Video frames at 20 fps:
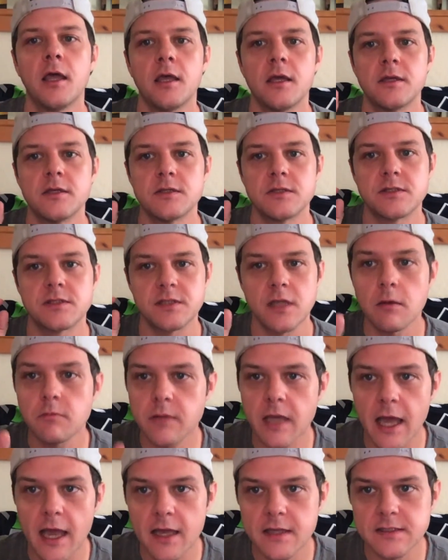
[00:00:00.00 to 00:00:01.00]
Some
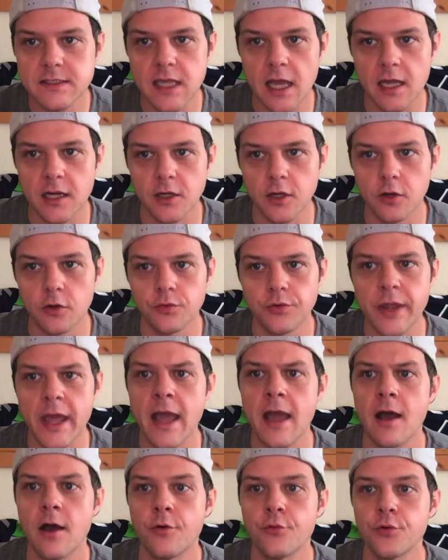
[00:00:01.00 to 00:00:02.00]
guys got to go
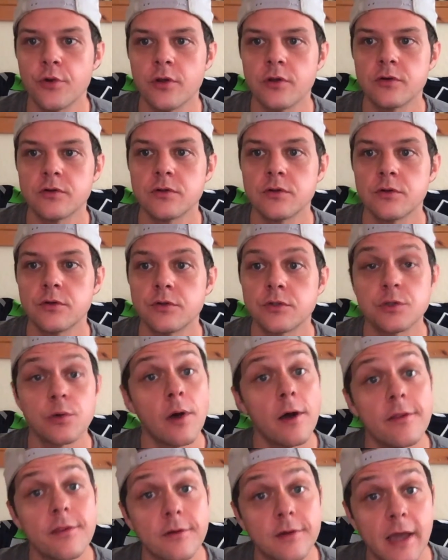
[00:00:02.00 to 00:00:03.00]
down so
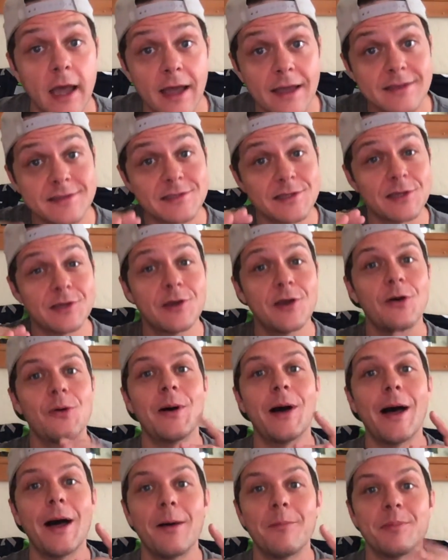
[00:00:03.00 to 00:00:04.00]
other guys can go
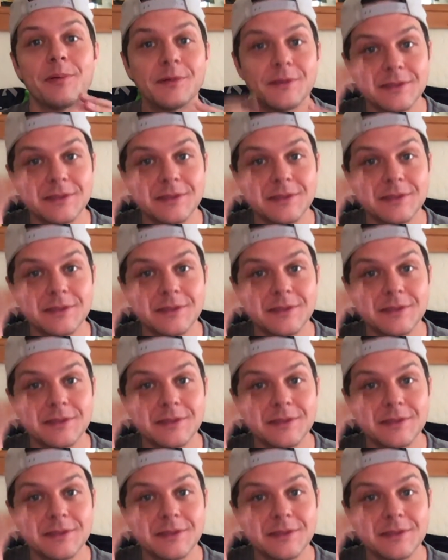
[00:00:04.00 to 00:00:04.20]
up.